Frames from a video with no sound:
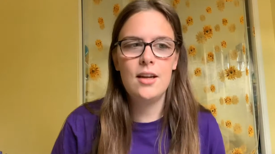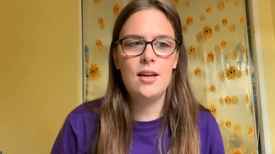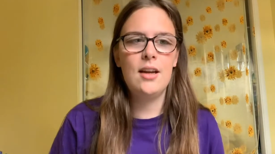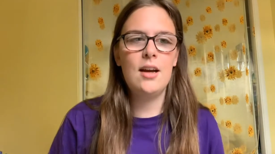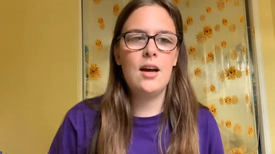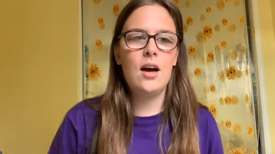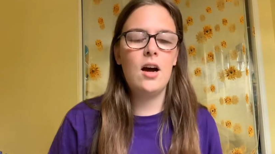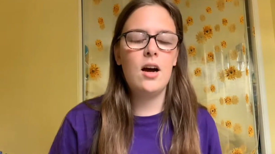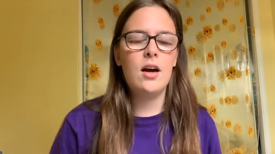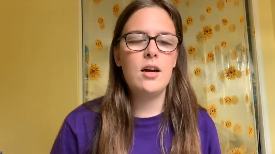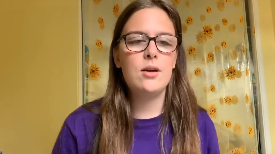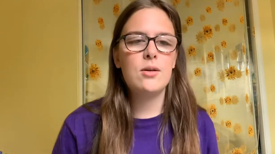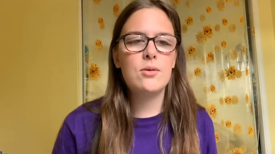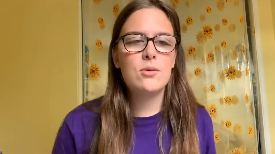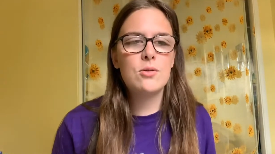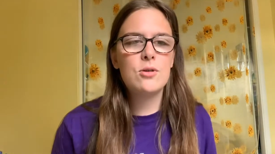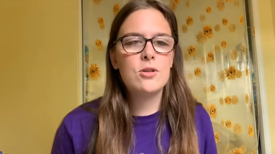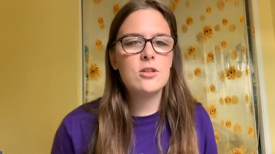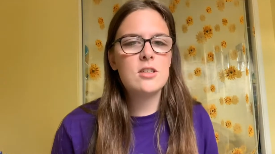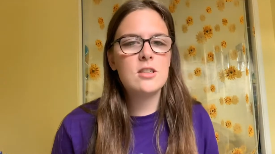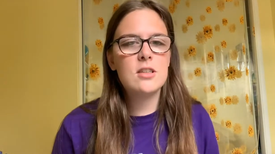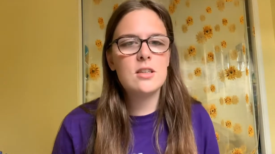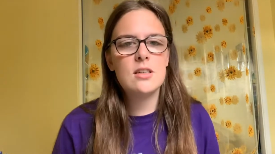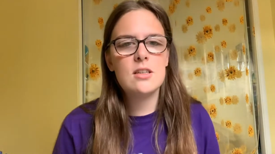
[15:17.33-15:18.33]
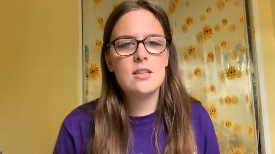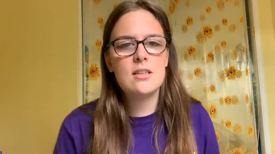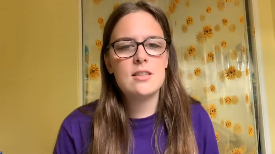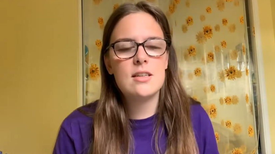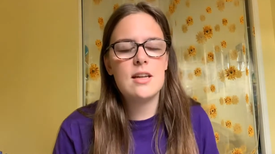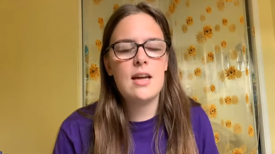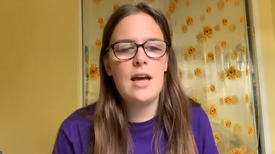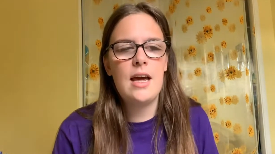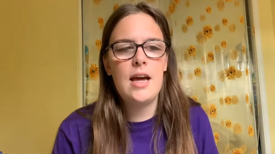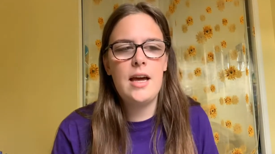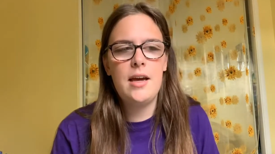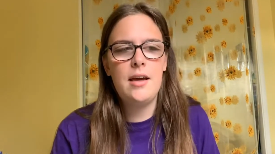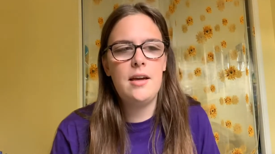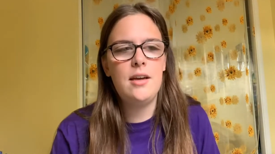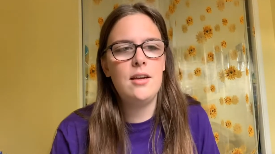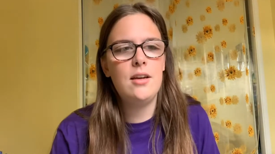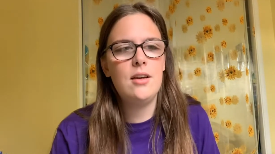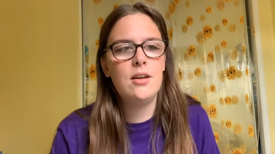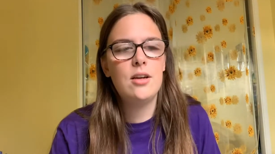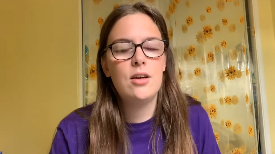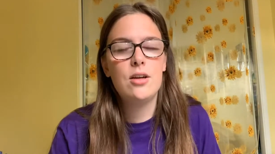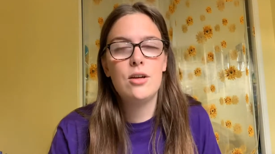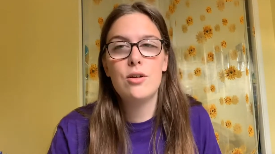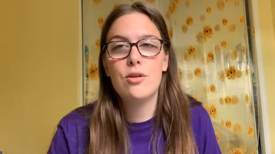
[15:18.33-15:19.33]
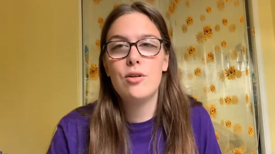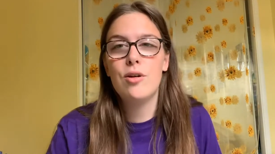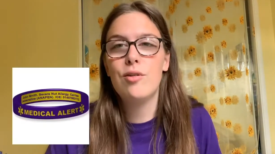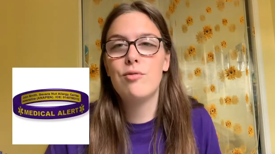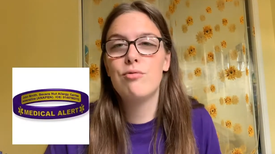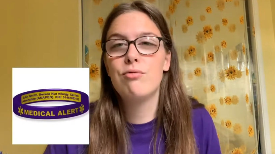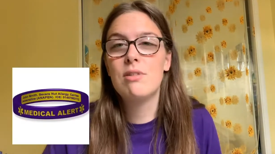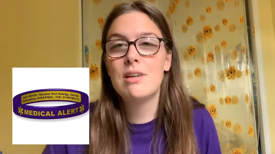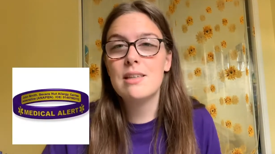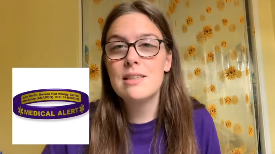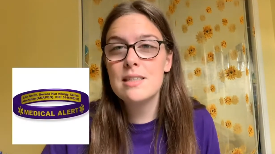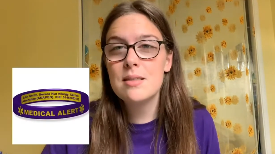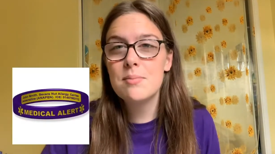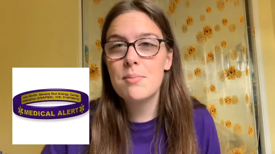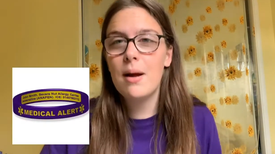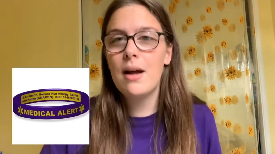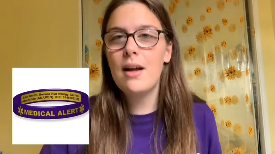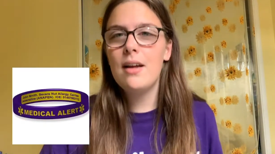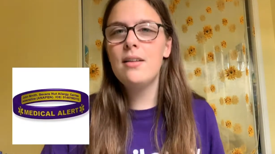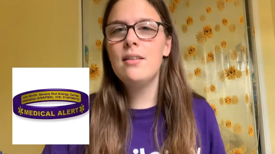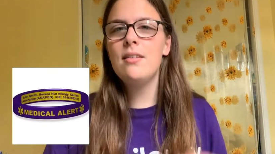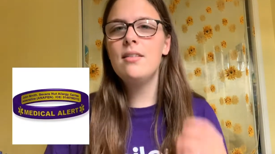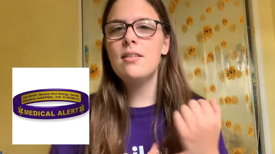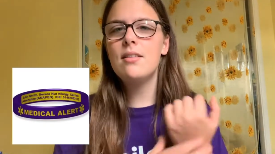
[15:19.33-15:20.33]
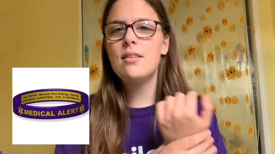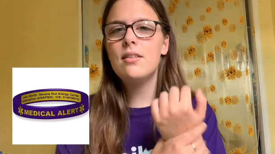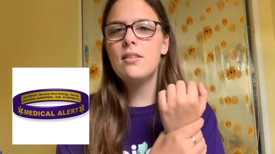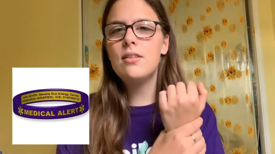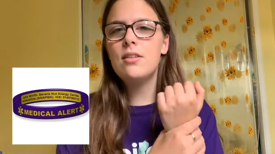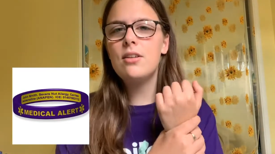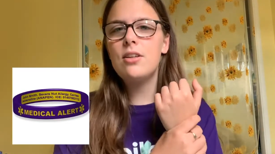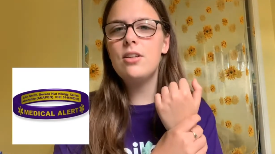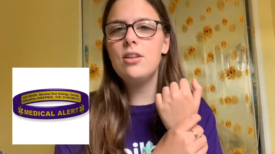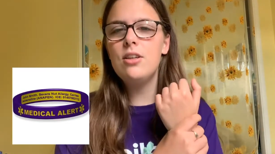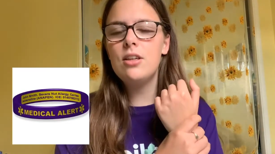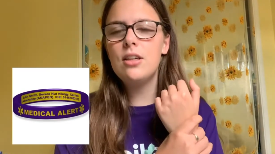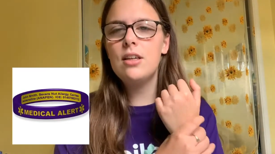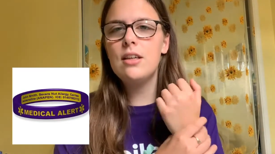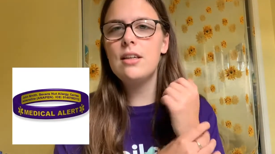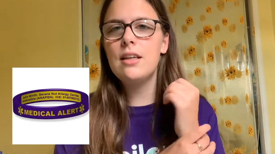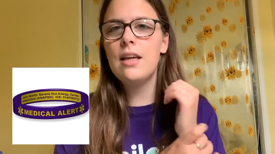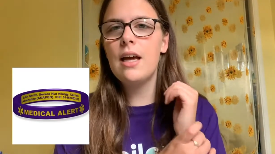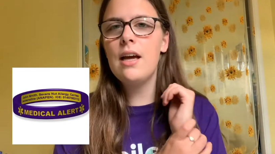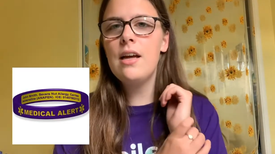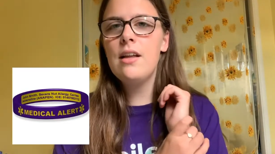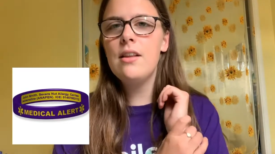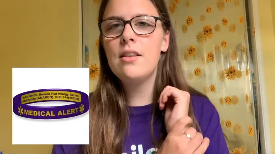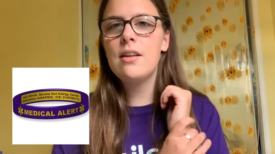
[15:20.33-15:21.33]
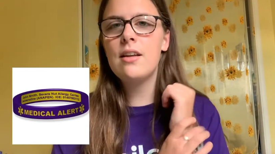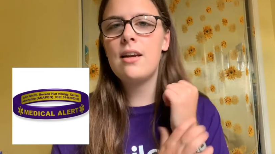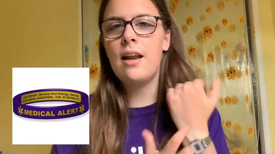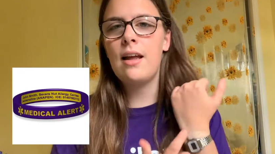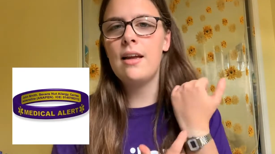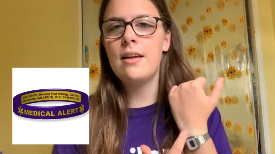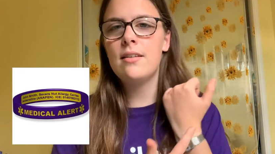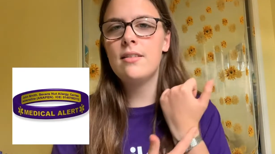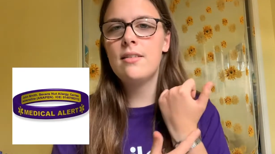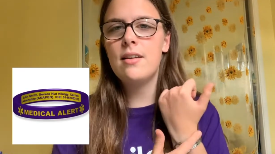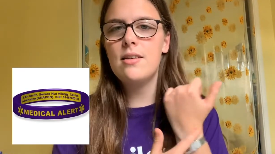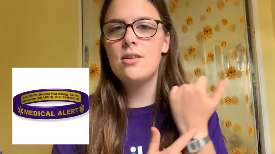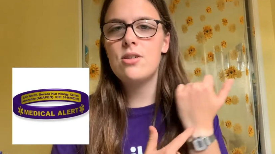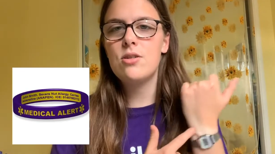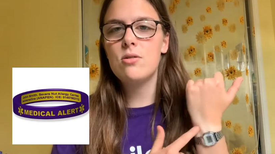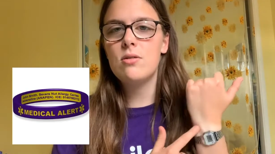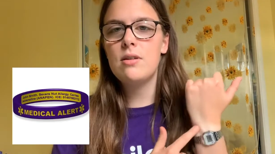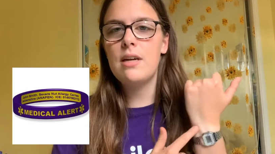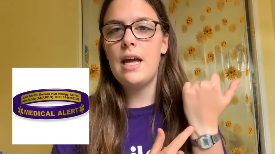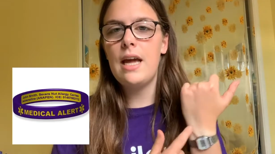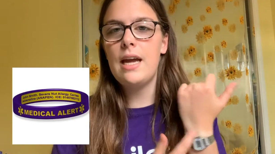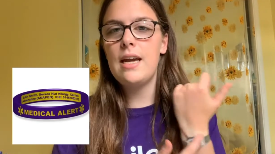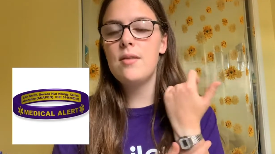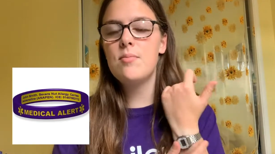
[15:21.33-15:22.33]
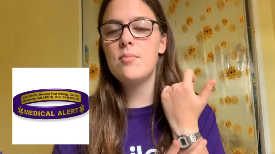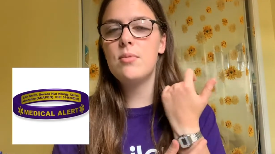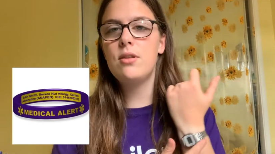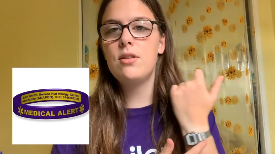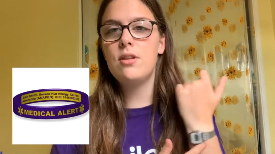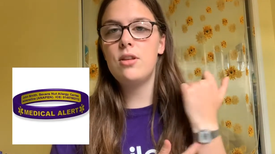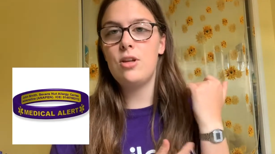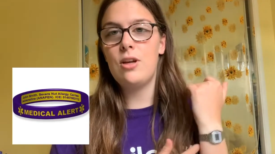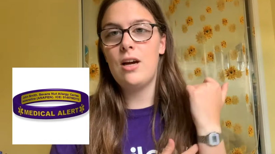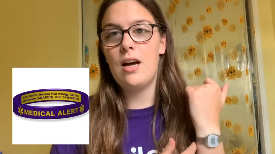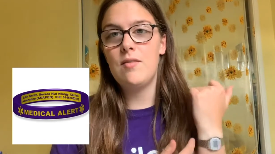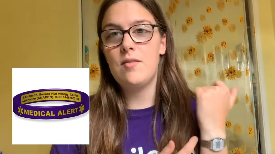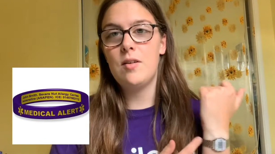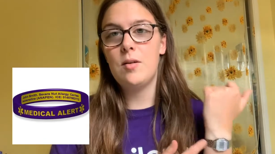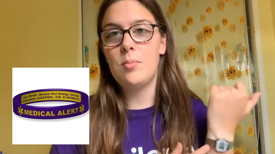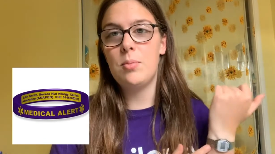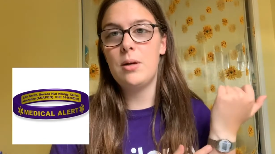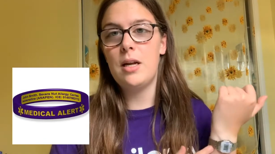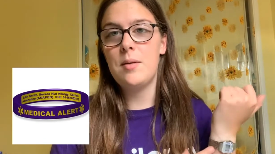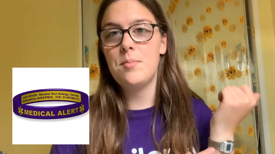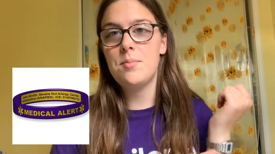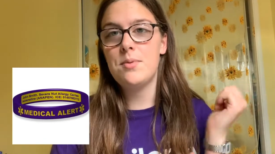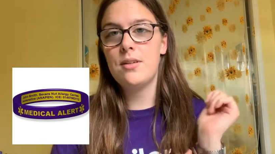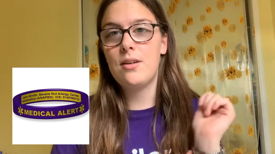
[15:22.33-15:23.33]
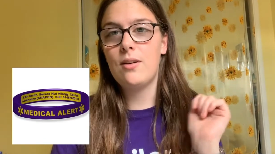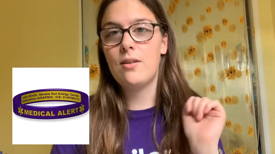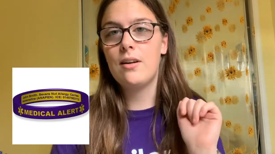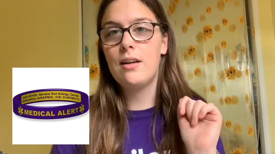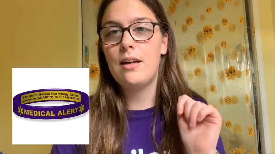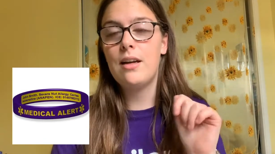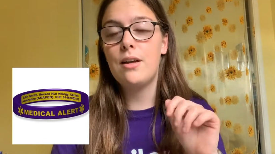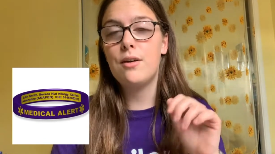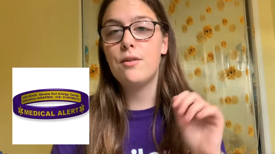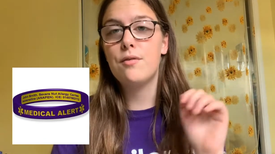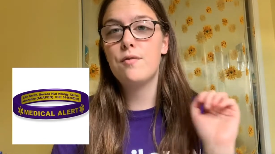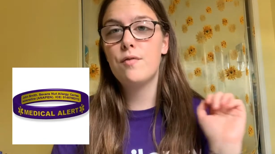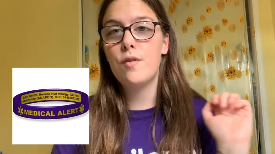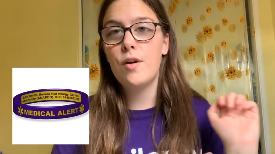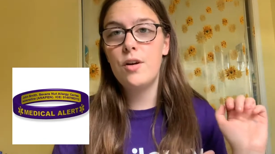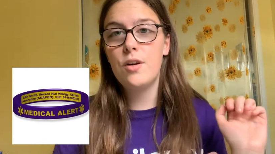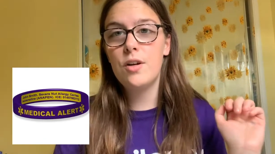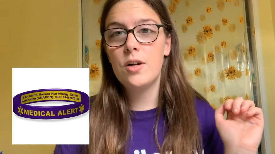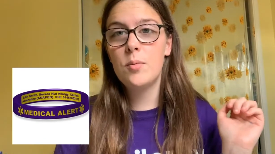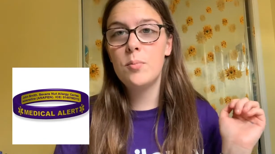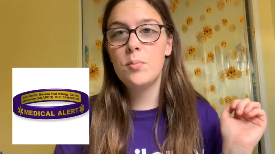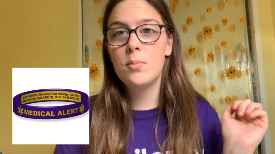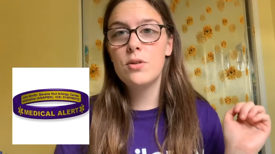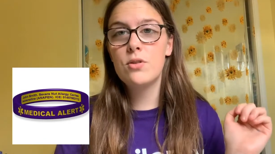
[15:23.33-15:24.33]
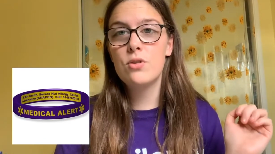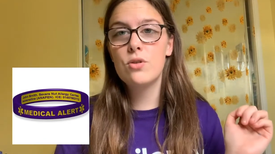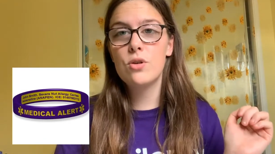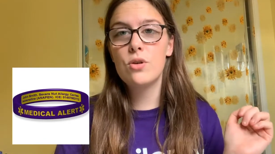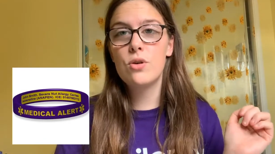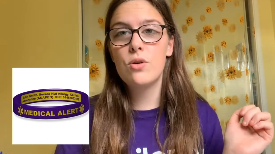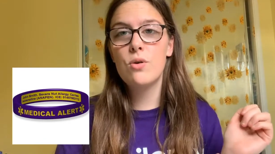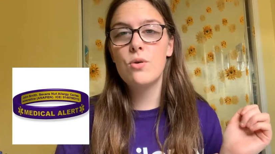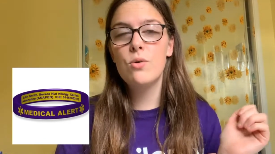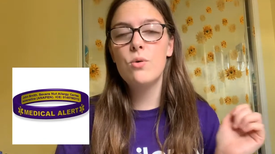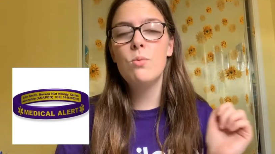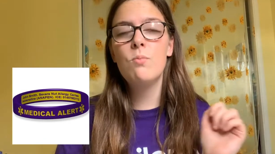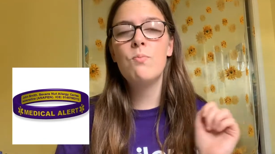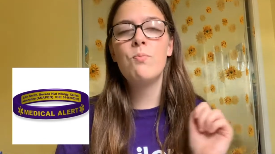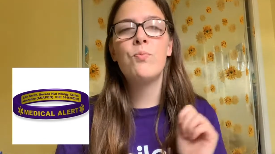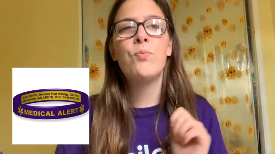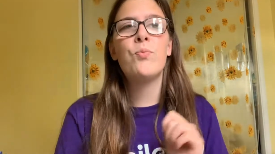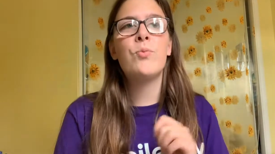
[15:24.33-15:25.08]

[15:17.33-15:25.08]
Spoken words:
I ordered a wristband that you can get that like says your name and that you have epilepsy on it and a phone number to call.